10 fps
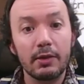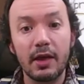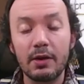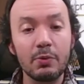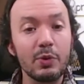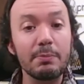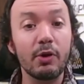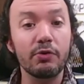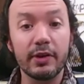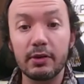Then we
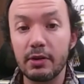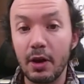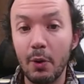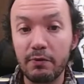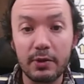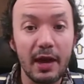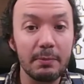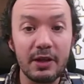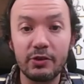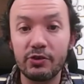build it, however that
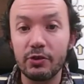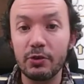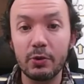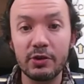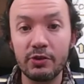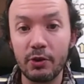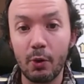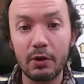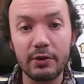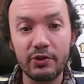means to you and your
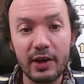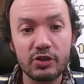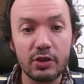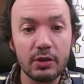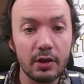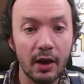organization.